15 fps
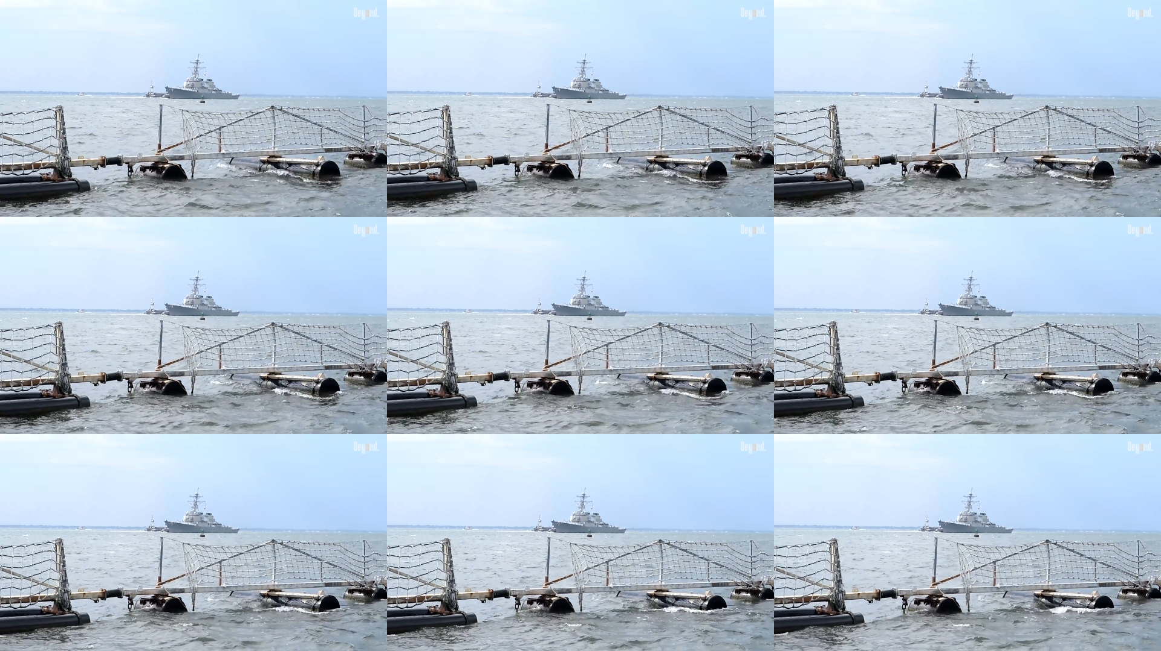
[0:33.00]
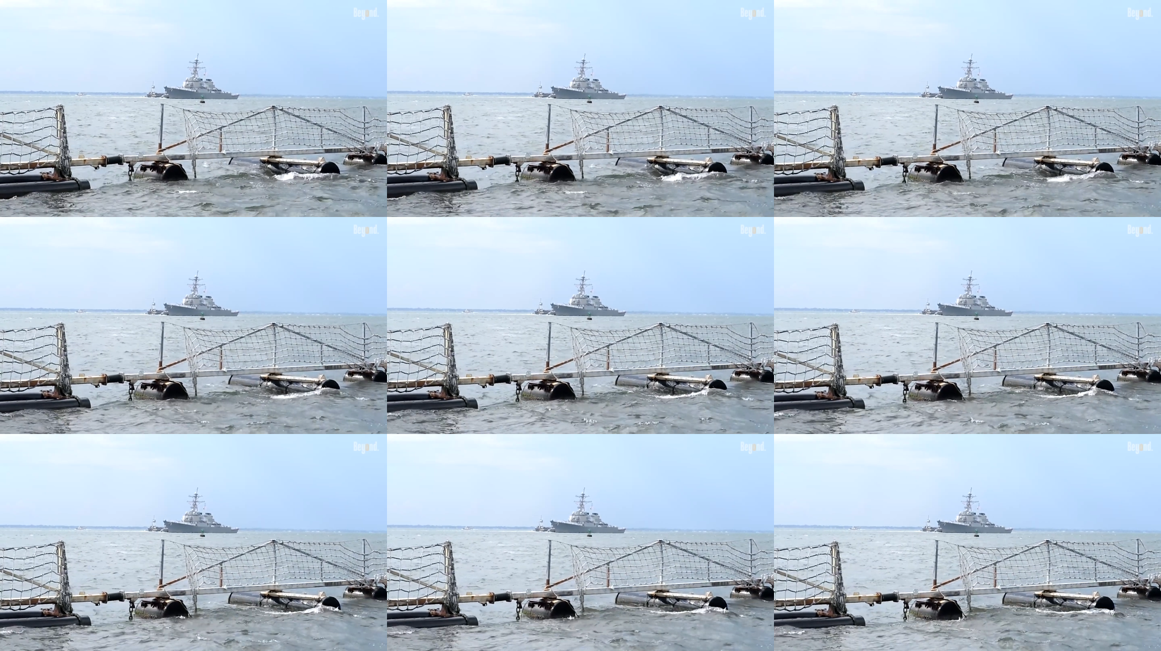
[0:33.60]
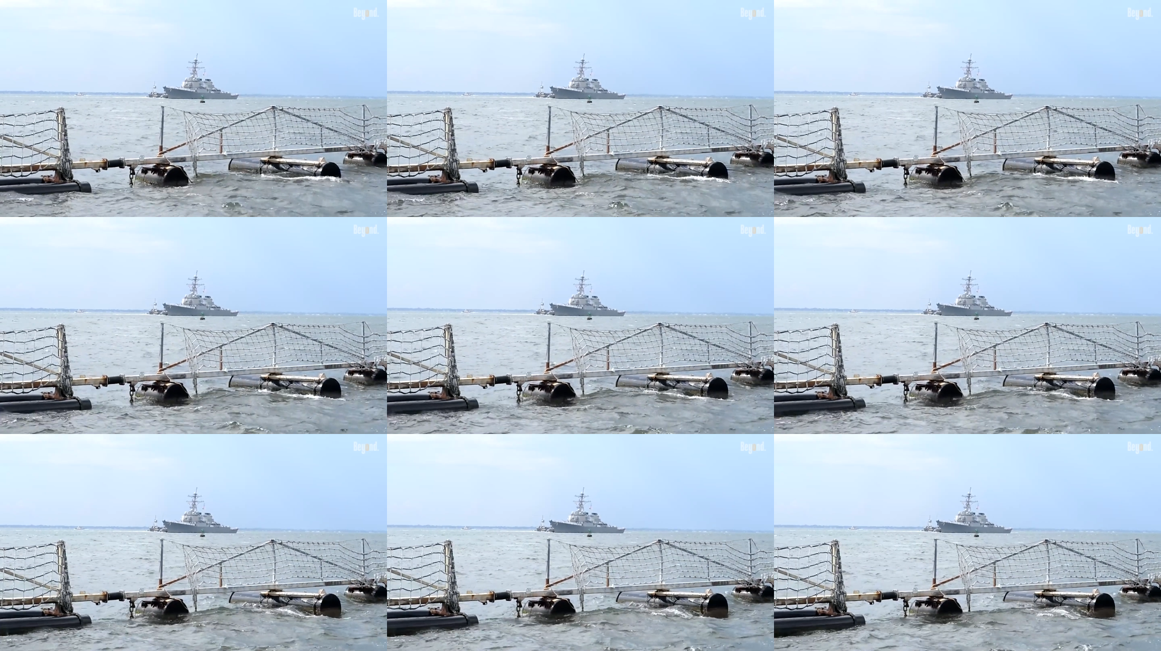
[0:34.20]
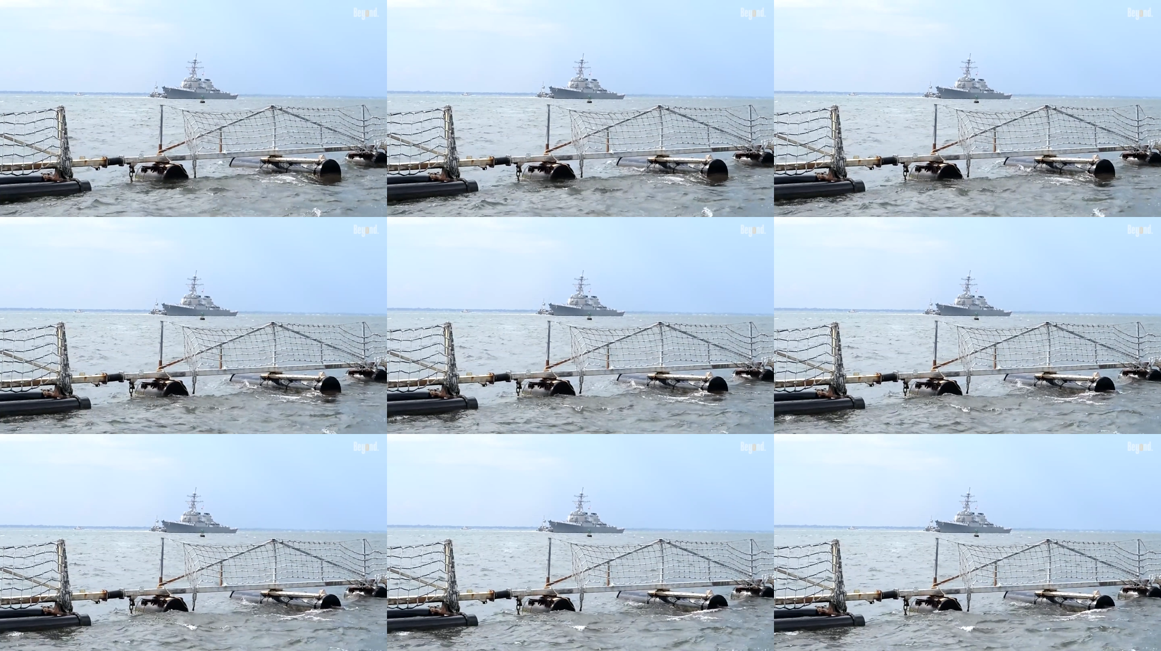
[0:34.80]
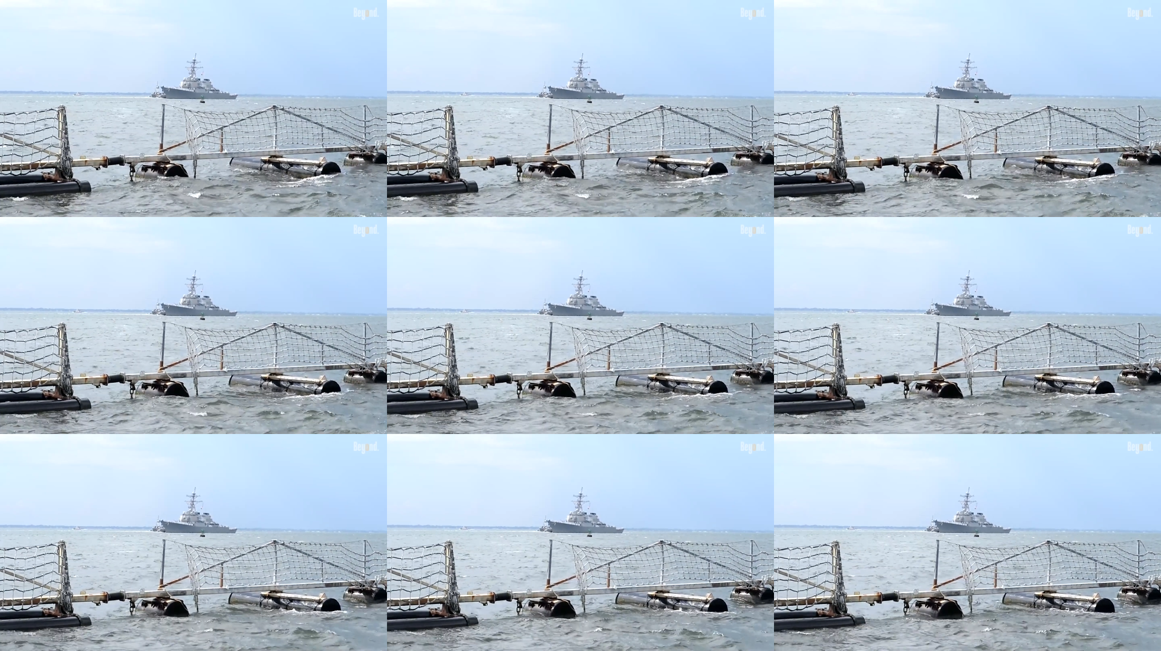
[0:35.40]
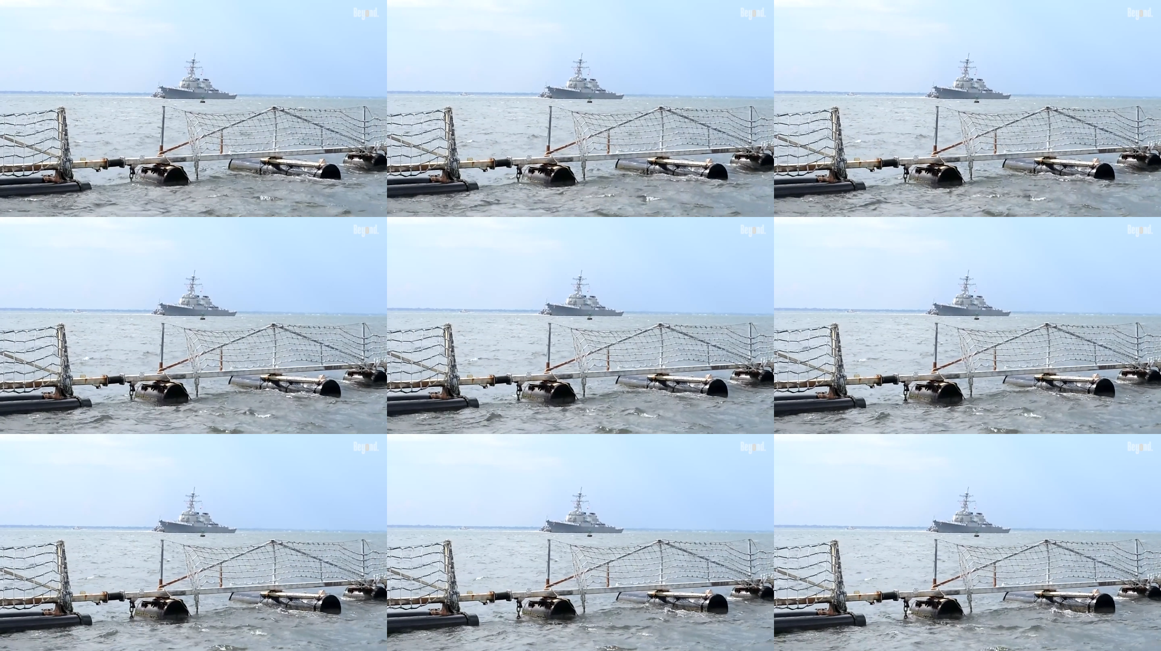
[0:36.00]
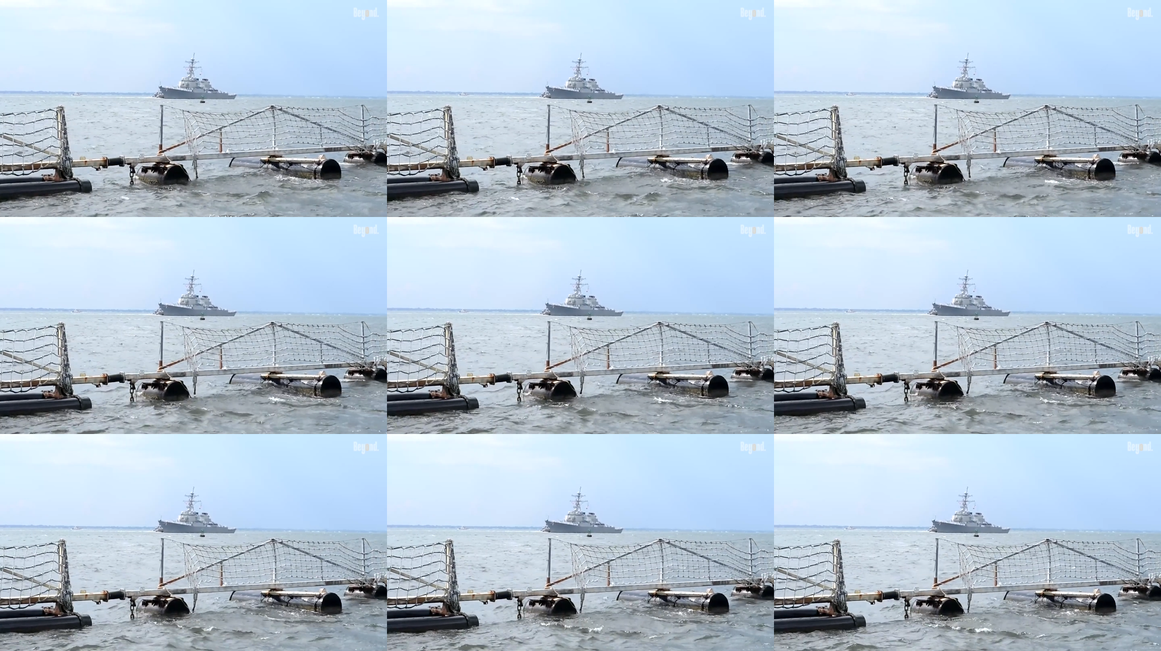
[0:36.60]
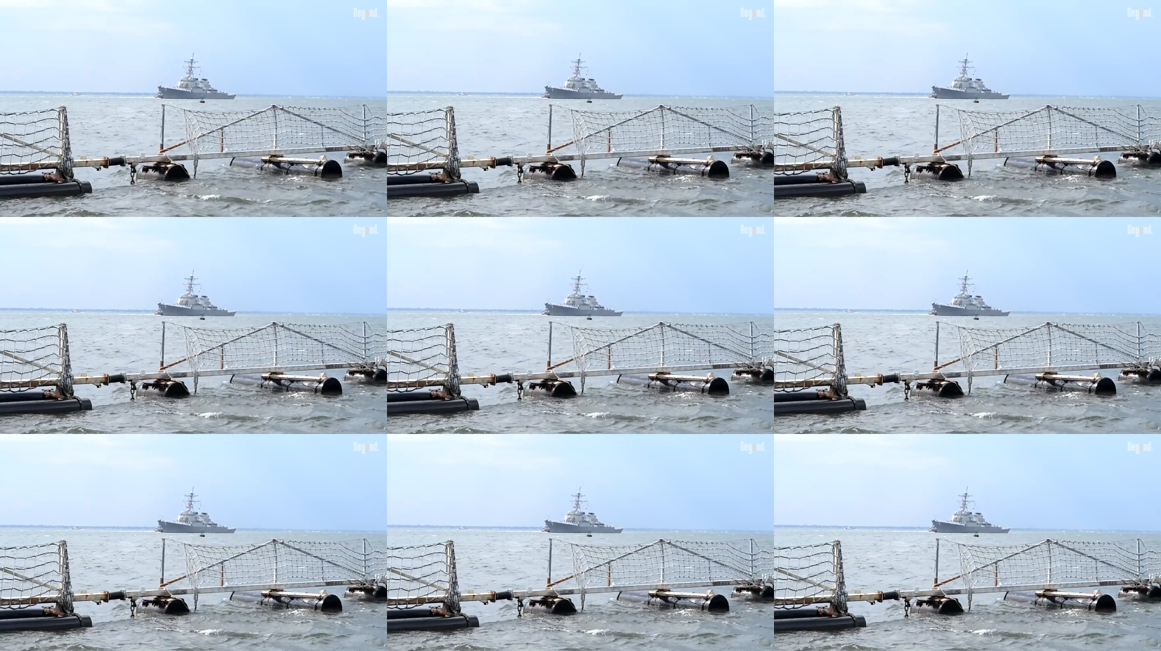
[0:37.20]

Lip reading: (no speaker visible)